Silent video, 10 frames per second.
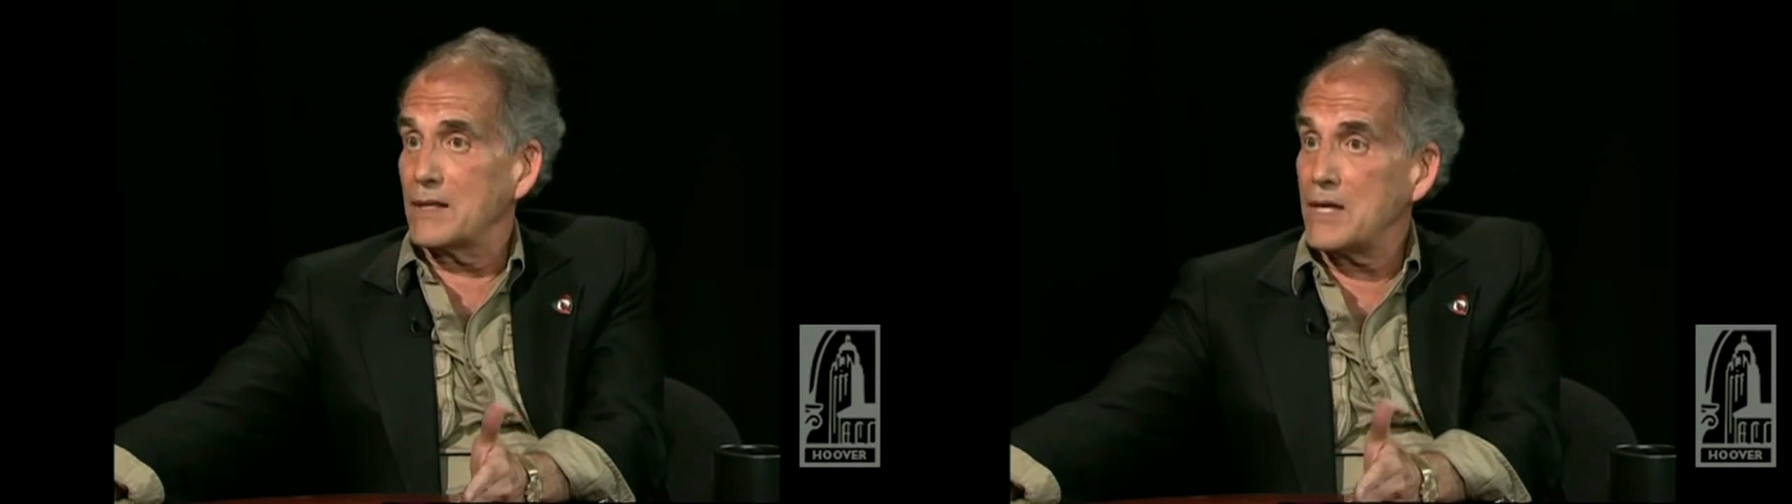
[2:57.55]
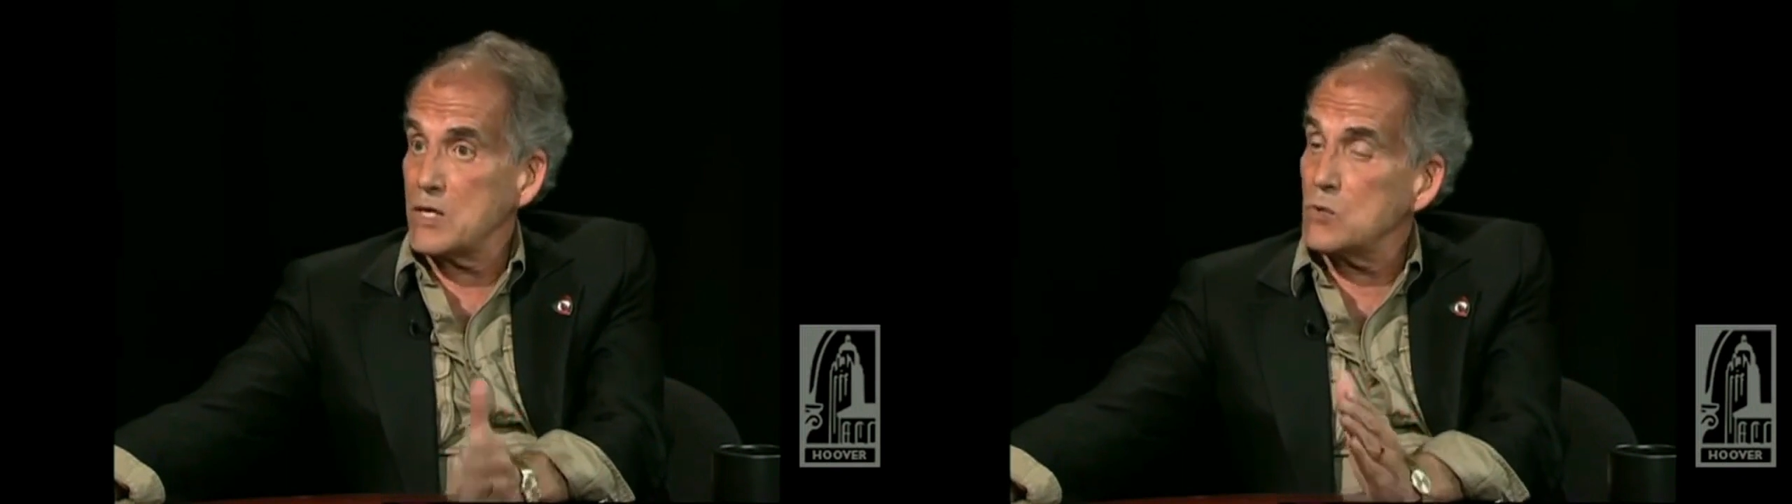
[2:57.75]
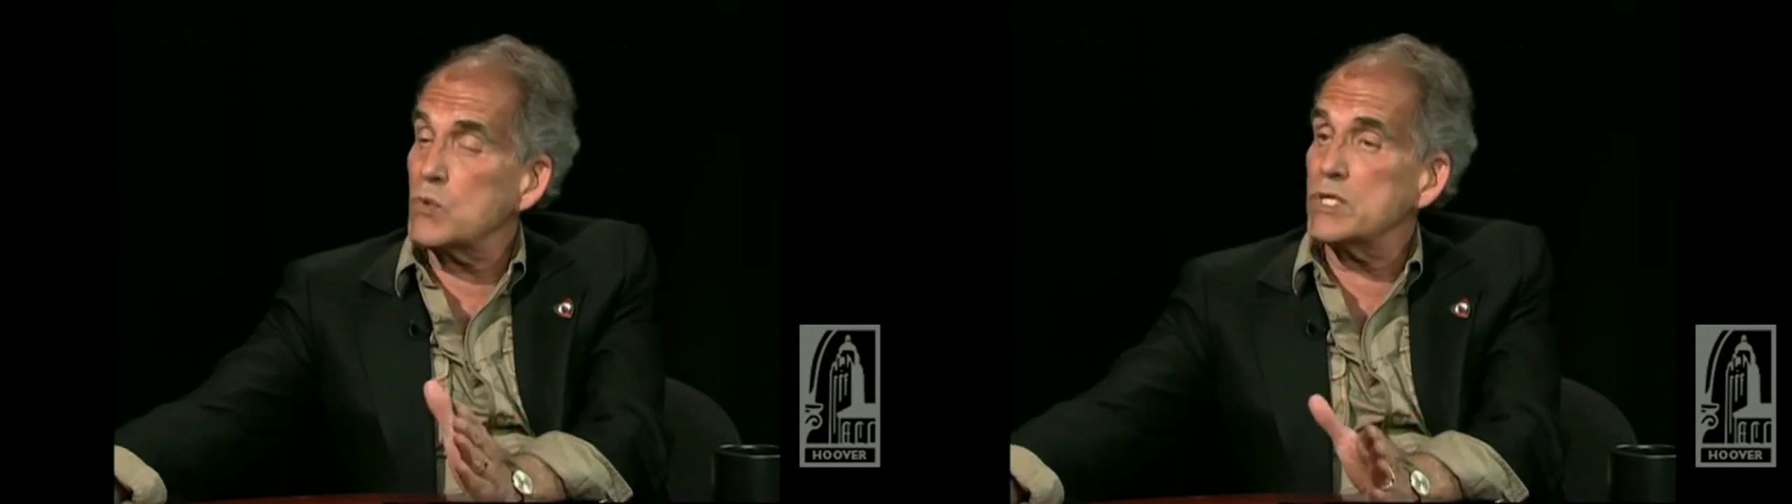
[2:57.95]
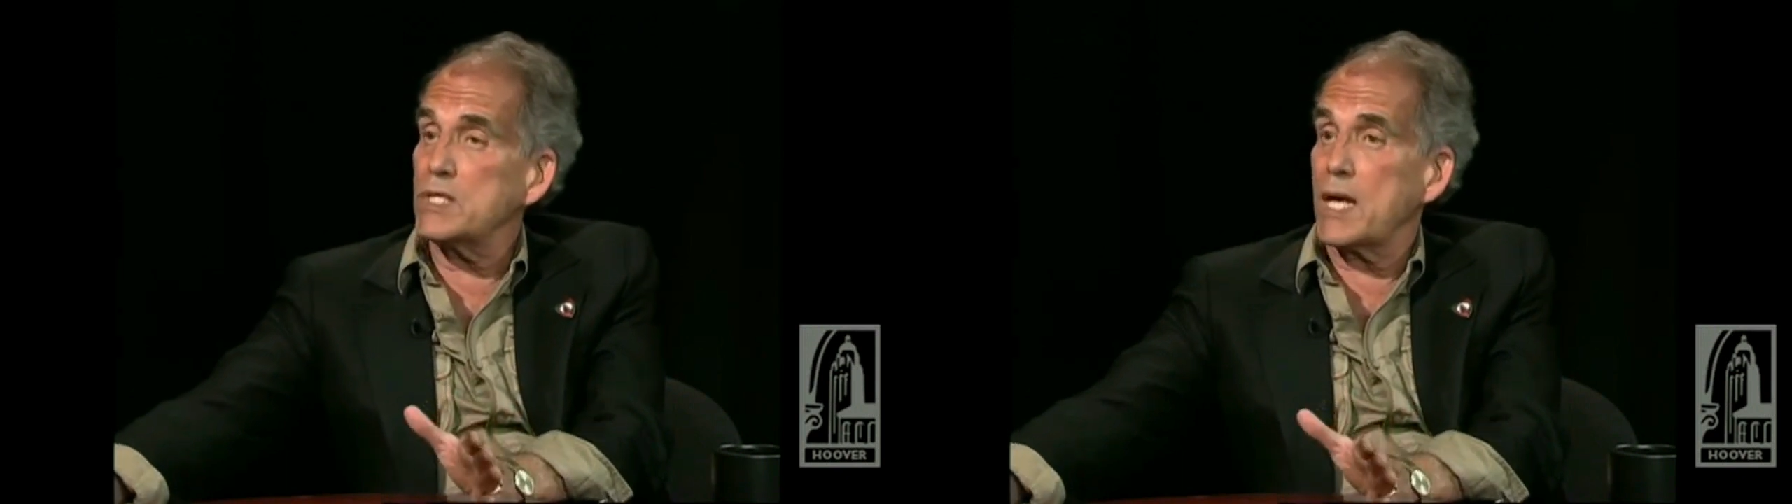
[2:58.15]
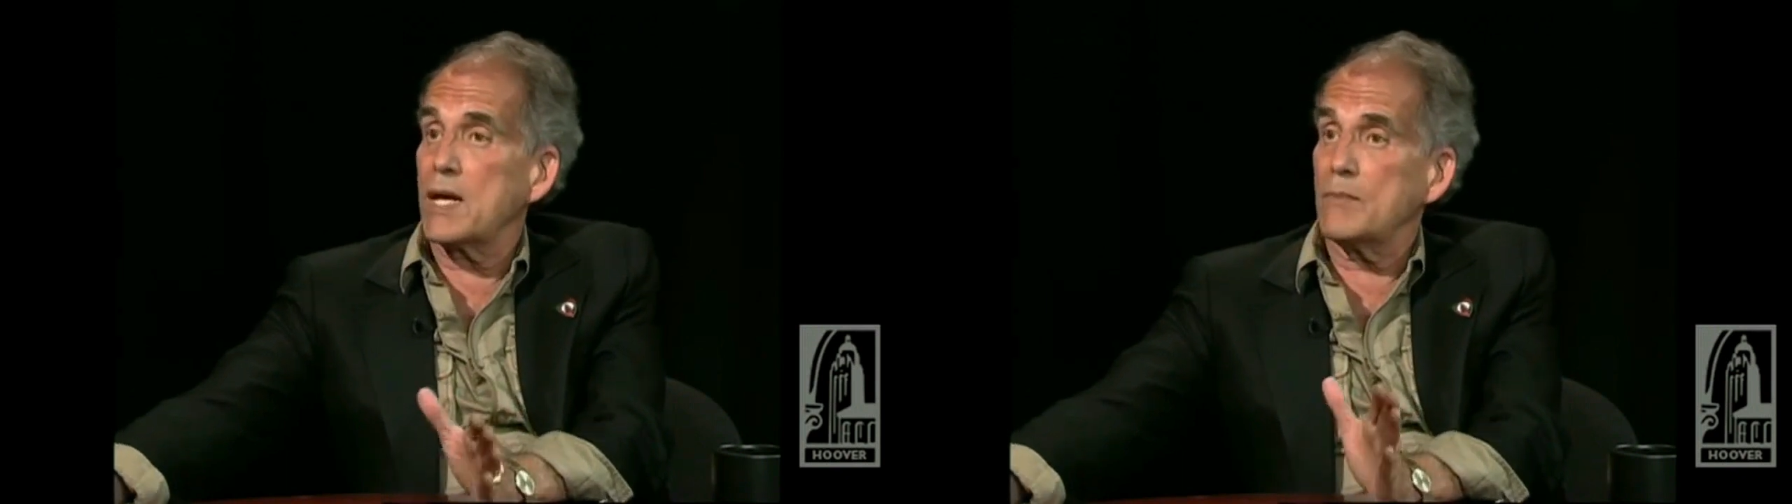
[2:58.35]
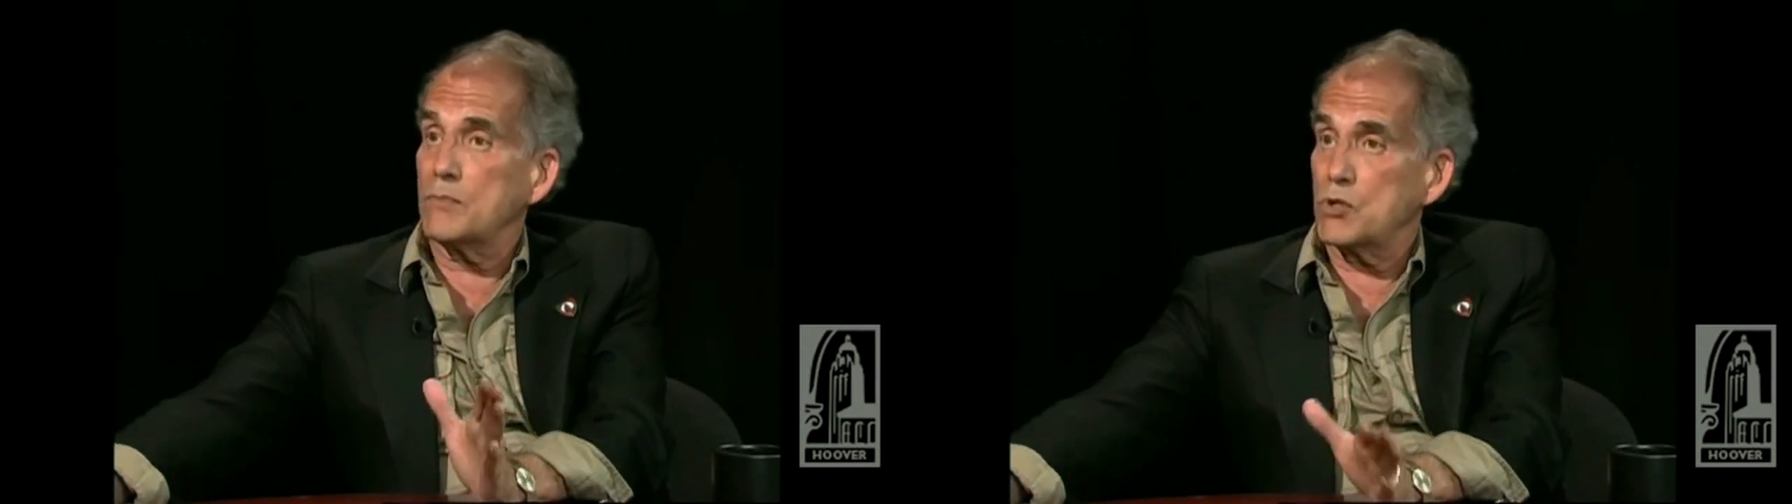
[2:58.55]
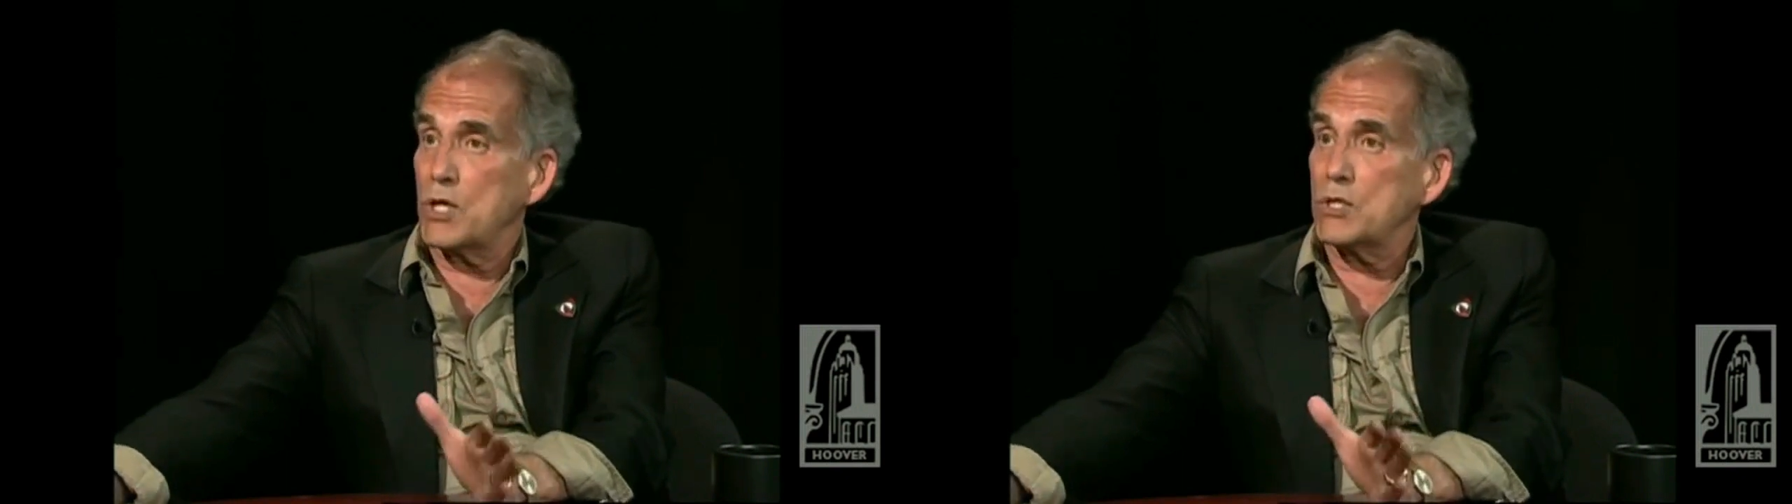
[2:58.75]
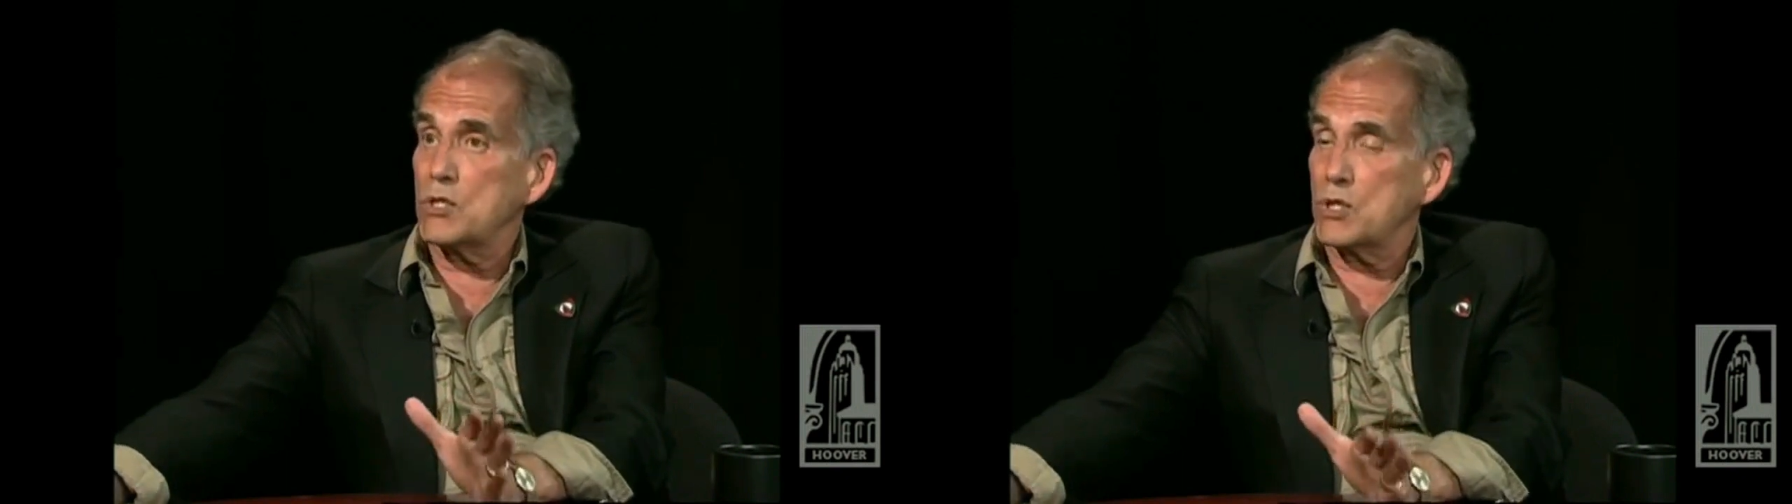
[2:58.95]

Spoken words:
Things were set up just